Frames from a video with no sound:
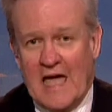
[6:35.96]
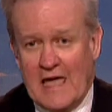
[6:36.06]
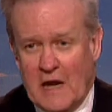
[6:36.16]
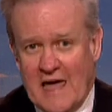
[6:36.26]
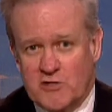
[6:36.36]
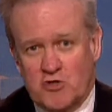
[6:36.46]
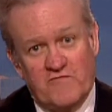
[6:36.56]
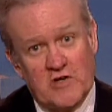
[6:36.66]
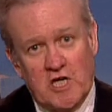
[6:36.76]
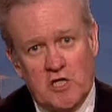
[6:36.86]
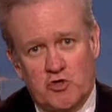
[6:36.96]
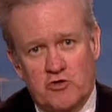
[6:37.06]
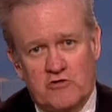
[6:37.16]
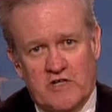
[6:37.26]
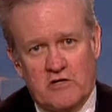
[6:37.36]

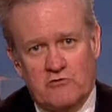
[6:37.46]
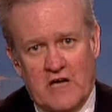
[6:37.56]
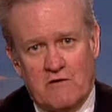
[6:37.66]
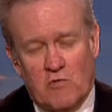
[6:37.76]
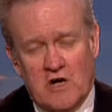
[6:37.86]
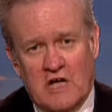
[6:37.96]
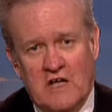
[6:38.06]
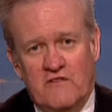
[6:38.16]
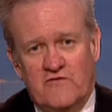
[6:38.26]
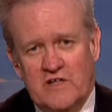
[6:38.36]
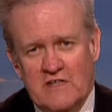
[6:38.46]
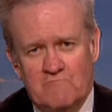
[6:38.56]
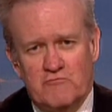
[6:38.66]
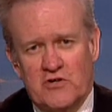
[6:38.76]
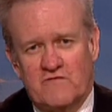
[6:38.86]
electrification of the rail network. The
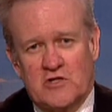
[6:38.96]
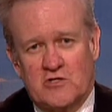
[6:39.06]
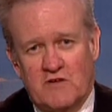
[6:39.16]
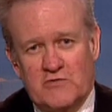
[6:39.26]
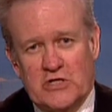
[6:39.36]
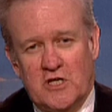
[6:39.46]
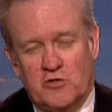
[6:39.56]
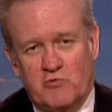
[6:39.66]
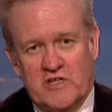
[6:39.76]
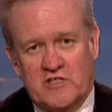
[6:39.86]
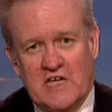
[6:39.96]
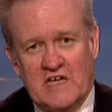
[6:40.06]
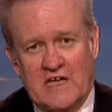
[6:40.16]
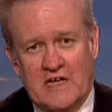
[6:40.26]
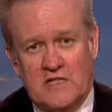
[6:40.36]
number of activities we are oh,
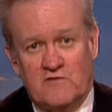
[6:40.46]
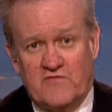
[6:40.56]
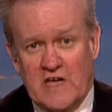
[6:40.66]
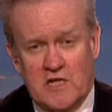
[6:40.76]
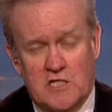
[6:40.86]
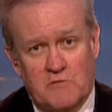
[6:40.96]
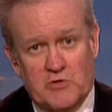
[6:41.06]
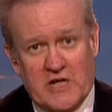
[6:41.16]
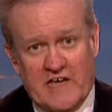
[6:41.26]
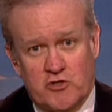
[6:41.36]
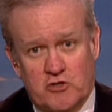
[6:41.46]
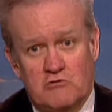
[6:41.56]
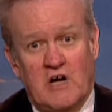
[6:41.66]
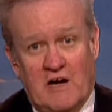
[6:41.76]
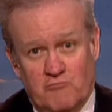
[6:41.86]
taking is okay. very
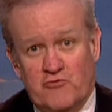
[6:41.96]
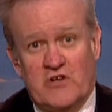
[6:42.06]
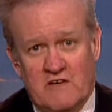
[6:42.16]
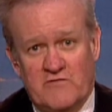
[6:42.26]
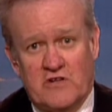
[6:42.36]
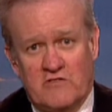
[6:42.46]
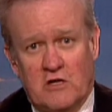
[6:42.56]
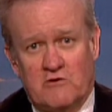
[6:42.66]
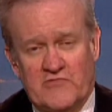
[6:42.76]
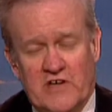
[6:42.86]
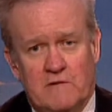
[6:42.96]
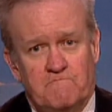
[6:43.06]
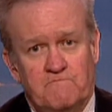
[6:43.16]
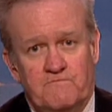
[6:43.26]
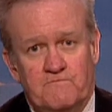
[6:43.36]
substantial and will deliver in the long term.